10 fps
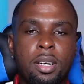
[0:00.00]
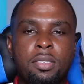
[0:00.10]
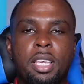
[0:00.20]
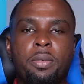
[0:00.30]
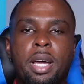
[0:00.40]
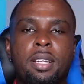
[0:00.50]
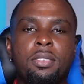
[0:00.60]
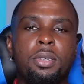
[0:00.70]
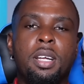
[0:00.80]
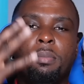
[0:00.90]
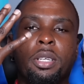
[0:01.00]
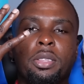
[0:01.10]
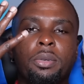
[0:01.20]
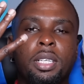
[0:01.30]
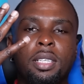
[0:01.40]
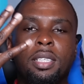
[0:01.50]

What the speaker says: Let's get right into number three.